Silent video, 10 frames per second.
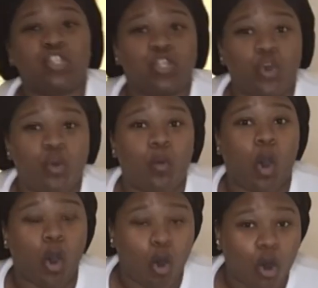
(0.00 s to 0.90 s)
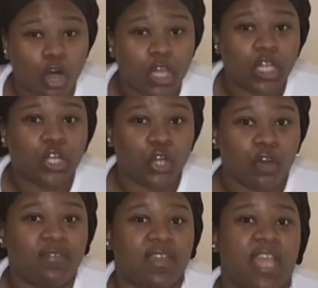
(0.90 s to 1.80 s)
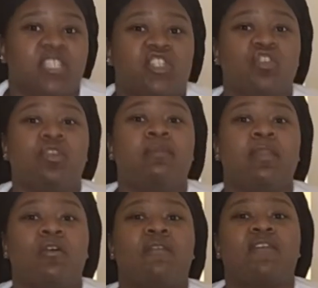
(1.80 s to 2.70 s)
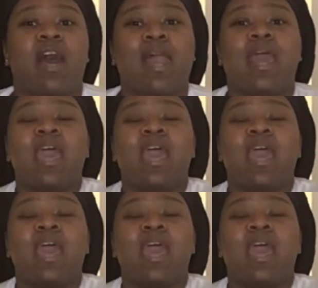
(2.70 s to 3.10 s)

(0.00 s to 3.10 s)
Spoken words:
to all notifications, so you can be notified